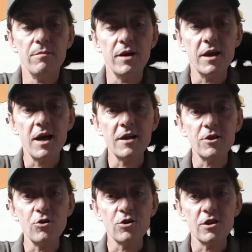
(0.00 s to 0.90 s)
but it
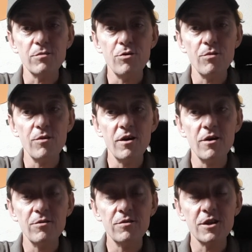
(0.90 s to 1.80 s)
had got to the point where
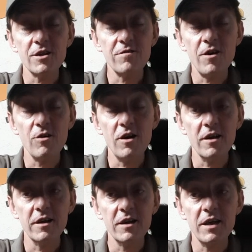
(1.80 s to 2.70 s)
I just felt
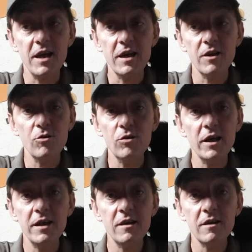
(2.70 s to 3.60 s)
like kicking it all
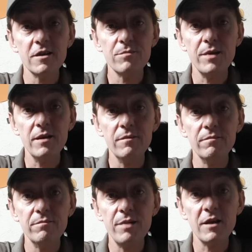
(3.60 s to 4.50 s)
in. I'd
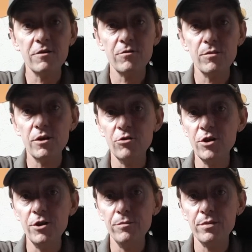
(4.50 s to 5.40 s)
been banned from a
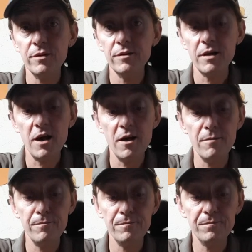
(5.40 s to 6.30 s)
group
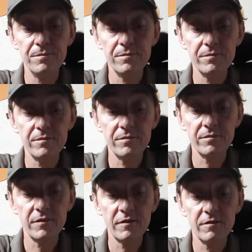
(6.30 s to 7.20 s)

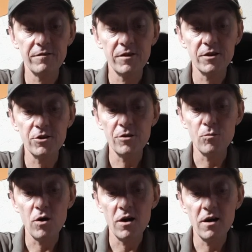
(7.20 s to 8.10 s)
for
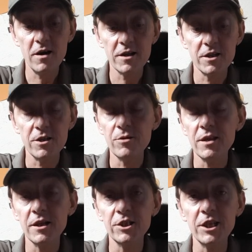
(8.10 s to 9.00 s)
doing what I like to do,
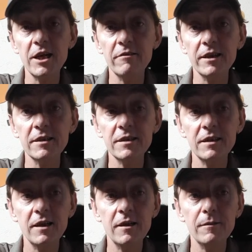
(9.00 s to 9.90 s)
and that's sharing.
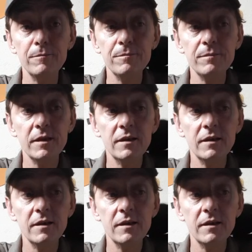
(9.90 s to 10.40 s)
You